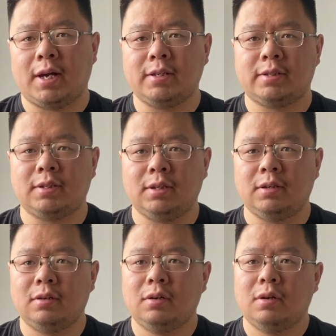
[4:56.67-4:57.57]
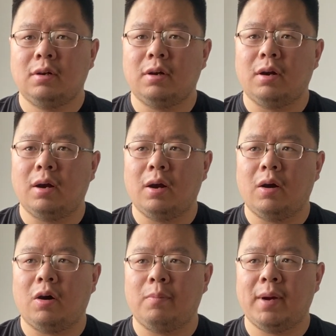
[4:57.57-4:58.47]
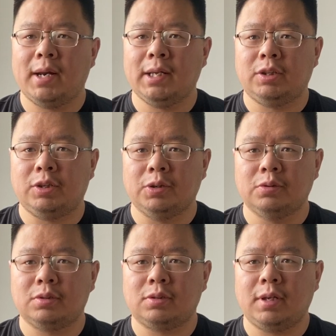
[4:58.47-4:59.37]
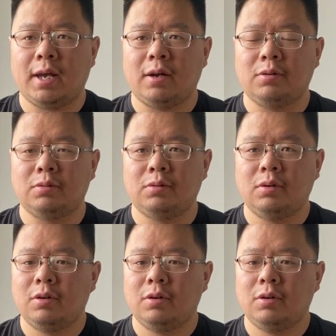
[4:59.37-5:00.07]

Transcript: I see how many deals they have